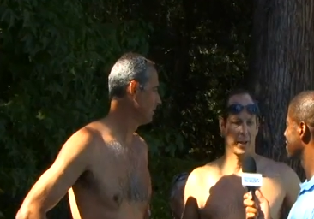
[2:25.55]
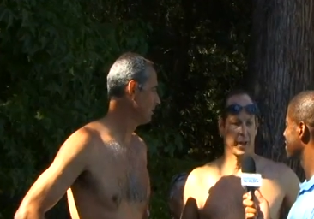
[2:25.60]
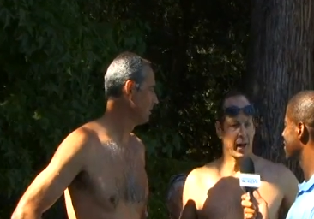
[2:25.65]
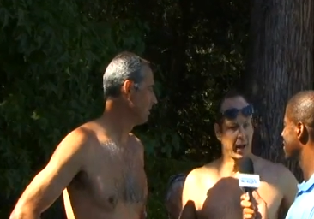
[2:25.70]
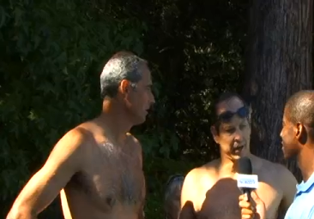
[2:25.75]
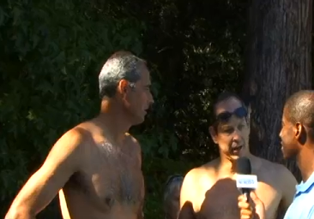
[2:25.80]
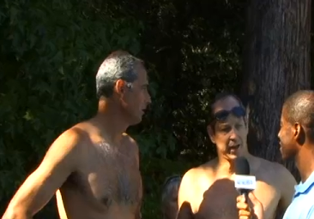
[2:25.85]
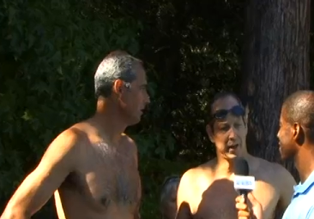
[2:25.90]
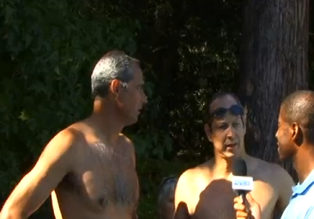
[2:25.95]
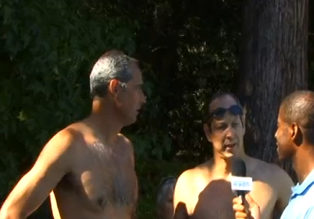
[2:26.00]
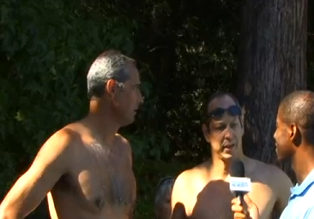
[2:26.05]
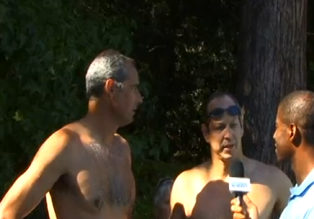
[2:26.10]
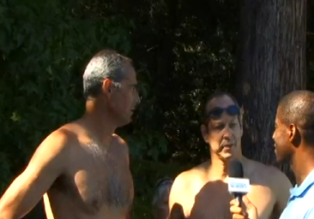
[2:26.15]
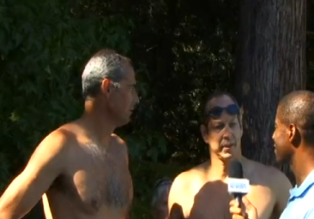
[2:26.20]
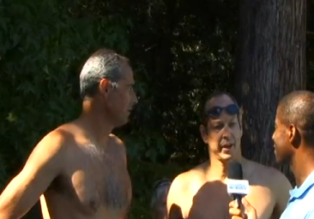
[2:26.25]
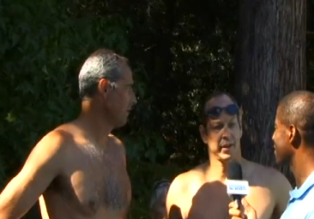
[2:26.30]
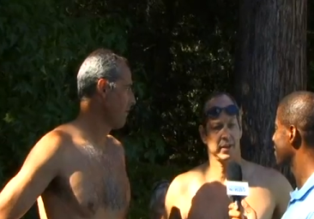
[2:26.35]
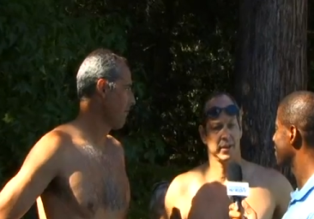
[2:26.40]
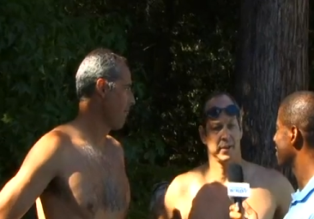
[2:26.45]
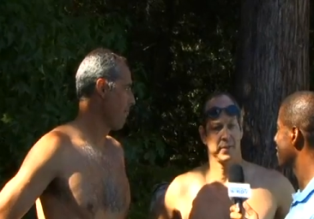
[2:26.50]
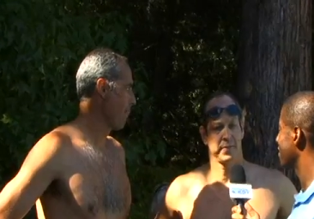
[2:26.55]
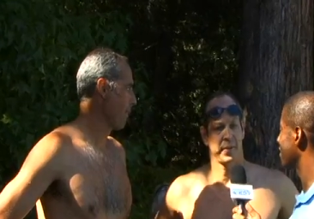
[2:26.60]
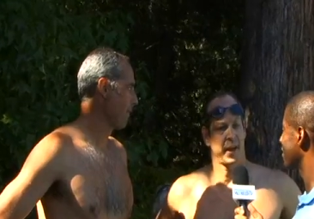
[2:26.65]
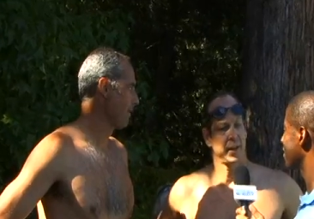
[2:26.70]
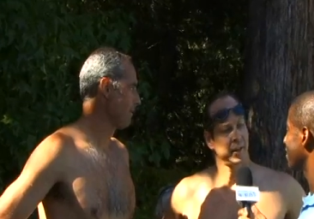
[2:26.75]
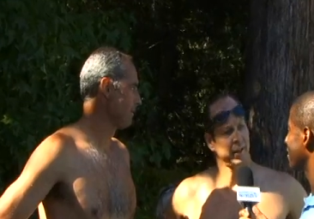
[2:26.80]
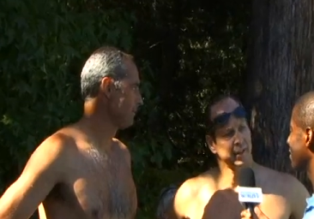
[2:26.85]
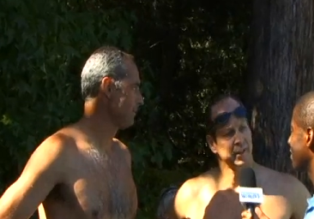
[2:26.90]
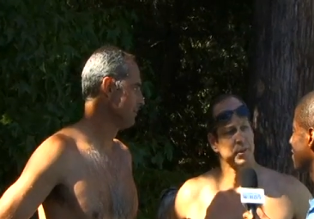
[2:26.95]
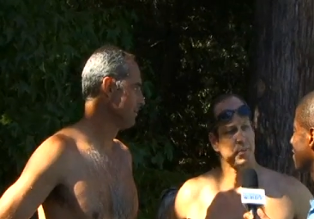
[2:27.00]
Speaker 1: yeah, I, I lived that,
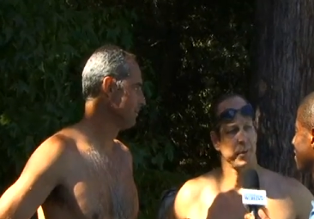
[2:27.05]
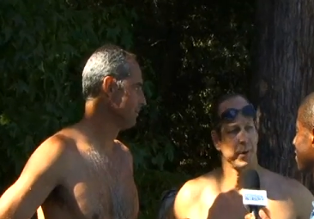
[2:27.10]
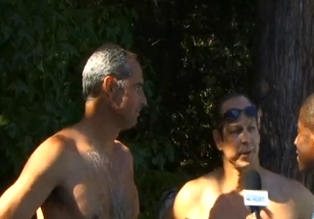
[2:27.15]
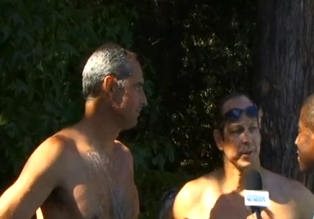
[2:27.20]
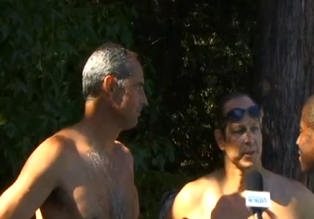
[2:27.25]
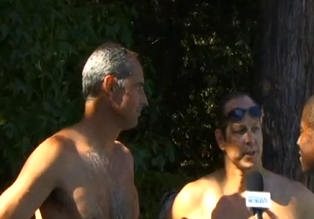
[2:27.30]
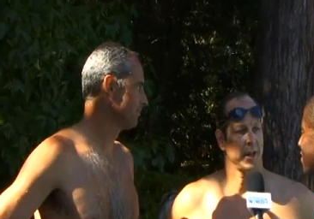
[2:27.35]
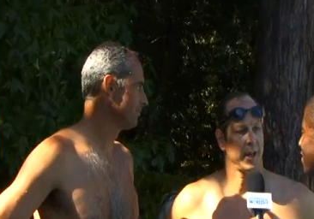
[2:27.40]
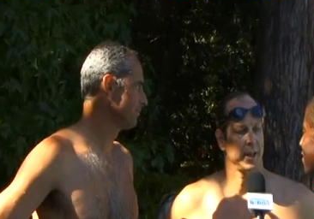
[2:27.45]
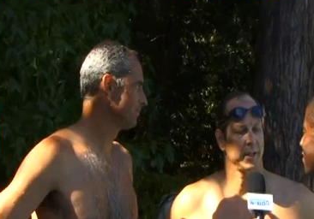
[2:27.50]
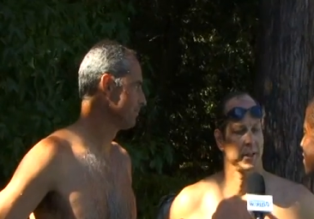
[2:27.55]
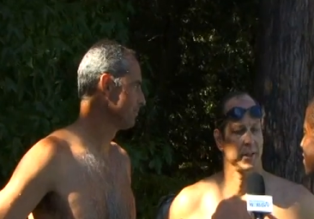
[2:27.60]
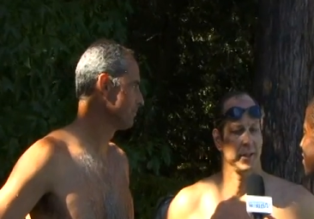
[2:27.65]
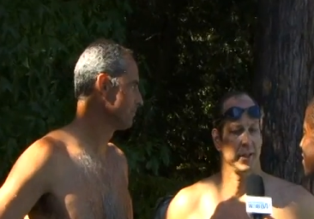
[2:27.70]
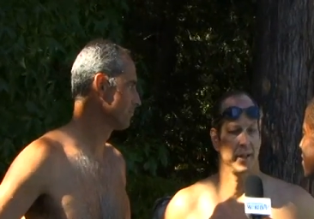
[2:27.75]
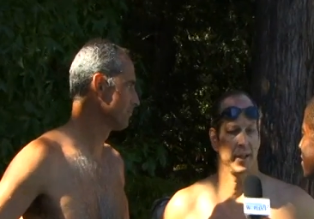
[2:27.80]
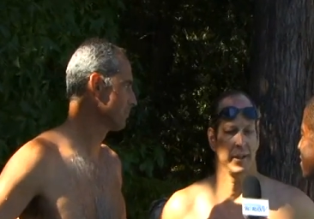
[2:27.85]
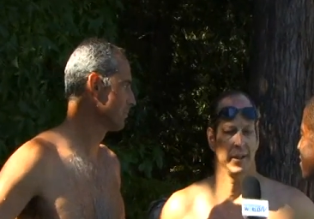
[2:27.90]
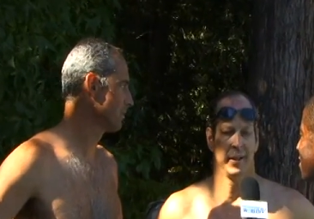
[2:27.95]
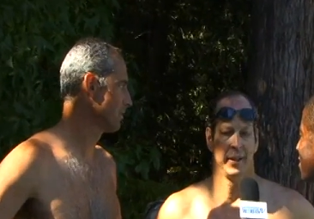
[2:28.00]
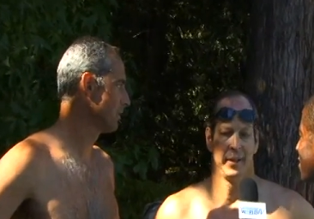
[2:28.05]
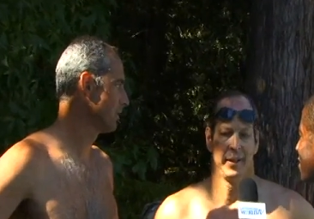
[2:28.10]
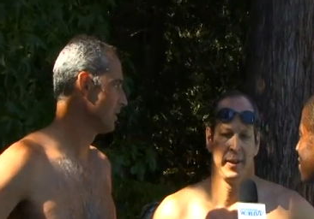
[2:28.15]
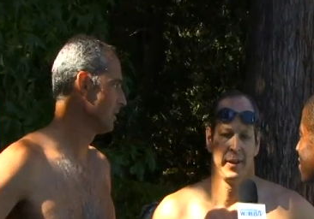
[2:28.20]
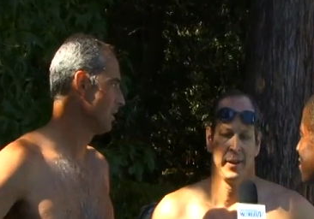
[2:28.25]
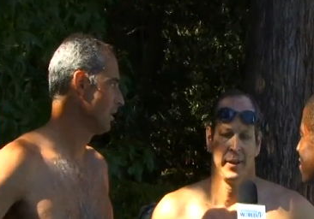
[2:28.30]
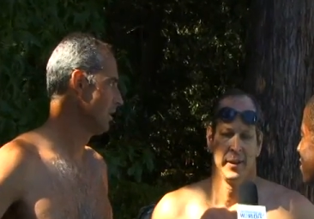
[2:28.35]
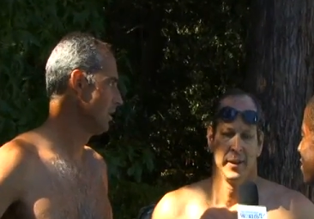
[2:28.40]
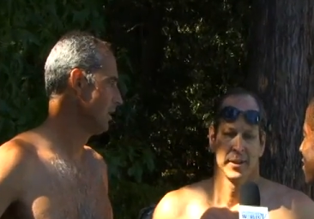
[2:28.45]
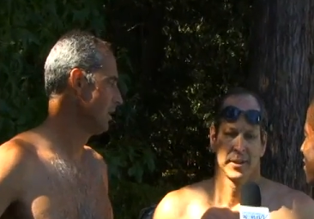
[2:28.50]
I experienced that, and uh,
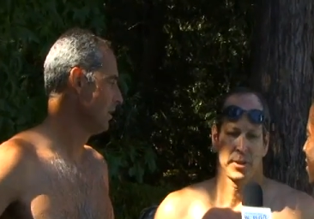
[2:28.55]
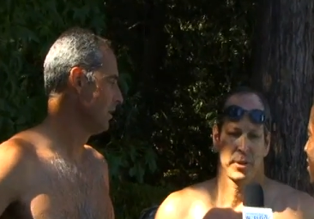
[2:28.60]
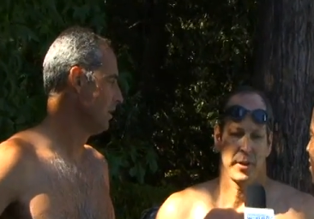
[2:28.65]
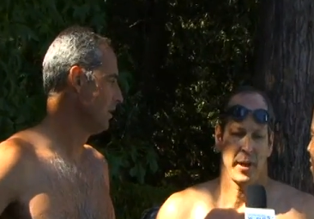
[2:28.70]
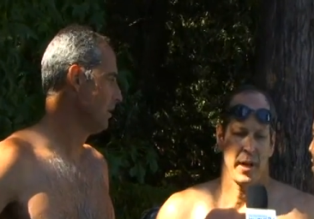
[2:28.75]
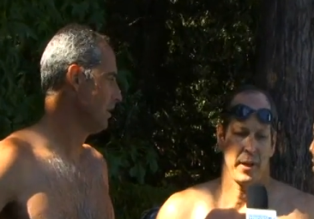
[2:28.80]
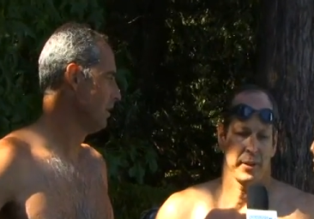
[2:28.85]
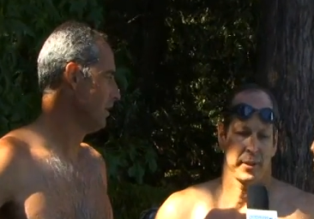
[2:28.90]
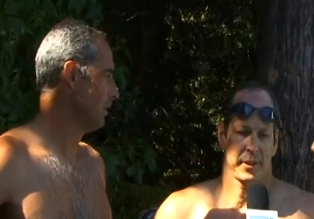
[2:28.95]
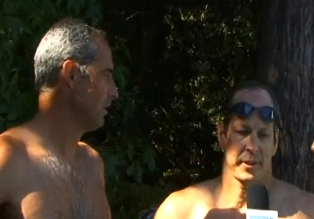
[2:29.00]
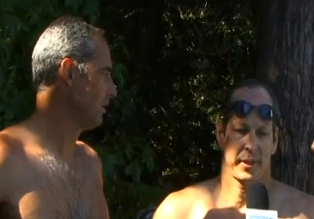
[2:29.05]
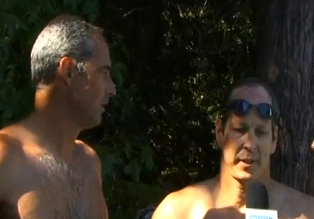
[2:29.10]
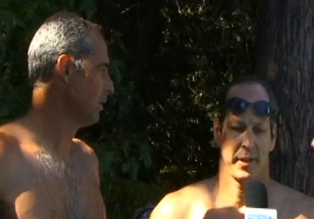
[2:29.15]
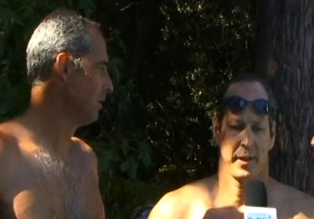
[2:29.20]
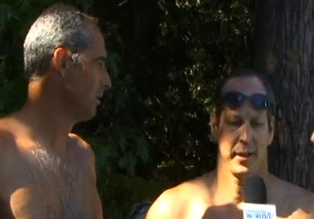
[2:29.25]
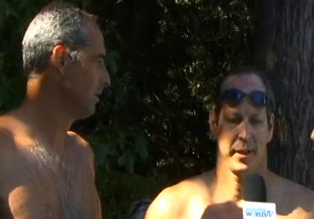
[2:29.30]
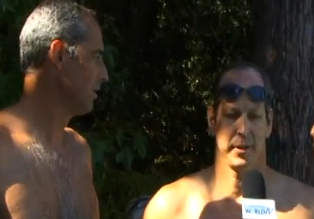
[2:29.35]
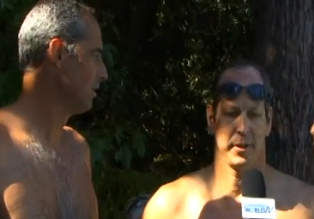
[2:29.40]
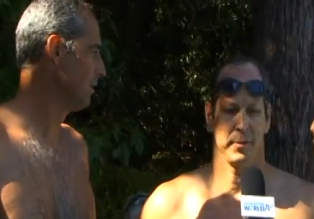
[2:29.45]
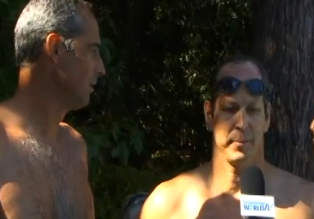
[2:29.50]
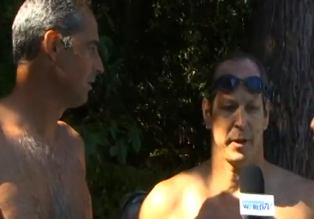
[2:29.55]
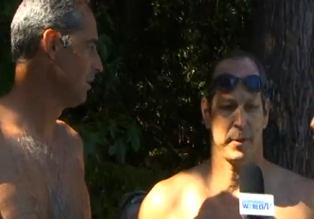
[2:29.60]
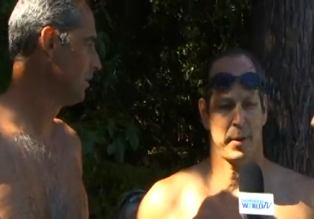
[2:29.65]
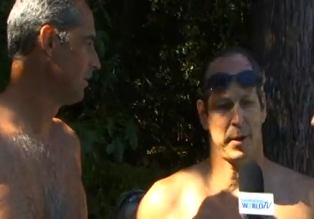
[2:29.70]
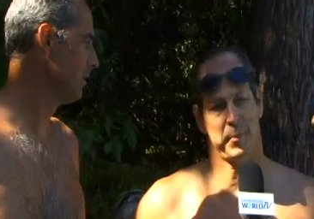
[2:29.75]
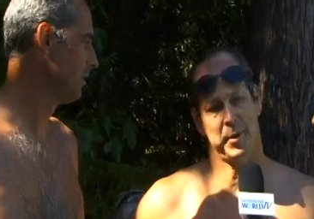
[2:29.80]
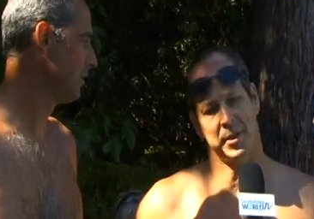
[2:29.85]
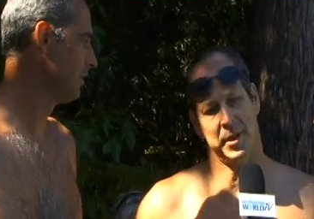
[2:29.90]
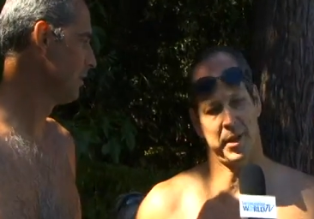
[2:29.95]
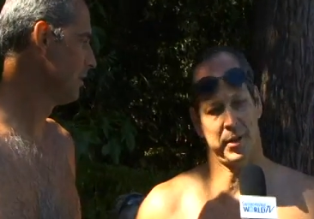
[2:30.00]
so now it's, you know, maybe
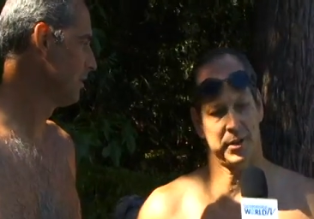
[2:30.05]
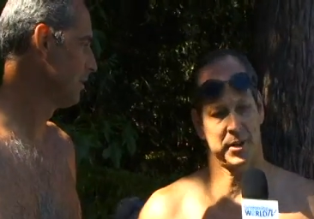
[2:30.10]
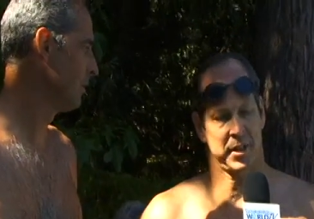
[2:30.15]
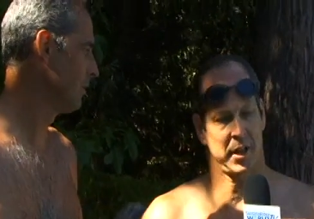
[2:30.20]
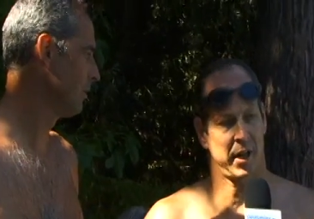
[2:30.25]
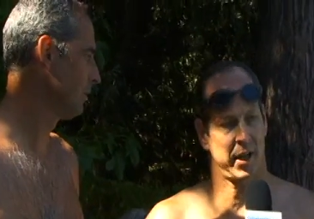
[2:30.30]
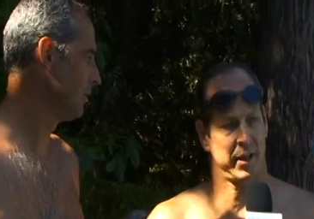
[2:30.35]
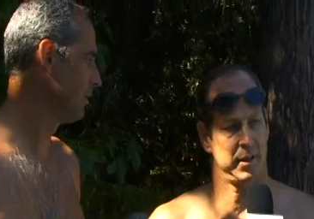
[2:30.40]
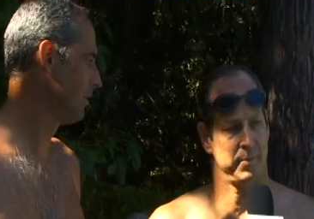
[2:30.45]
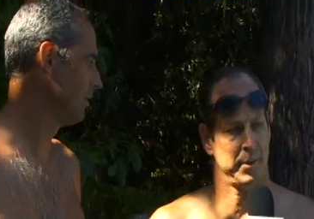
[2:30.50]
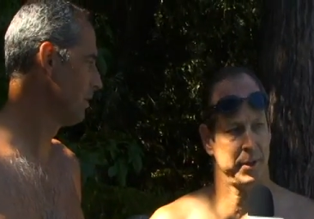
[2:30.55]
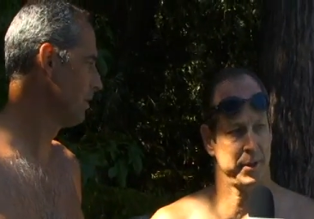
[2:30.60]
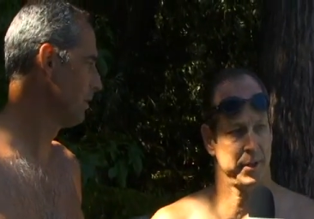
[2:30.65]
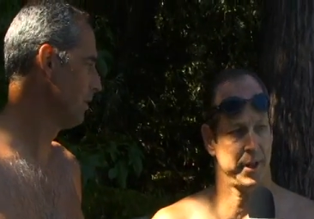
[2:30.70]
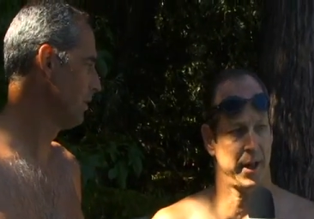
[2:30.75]
I'm on the other side, I'm on the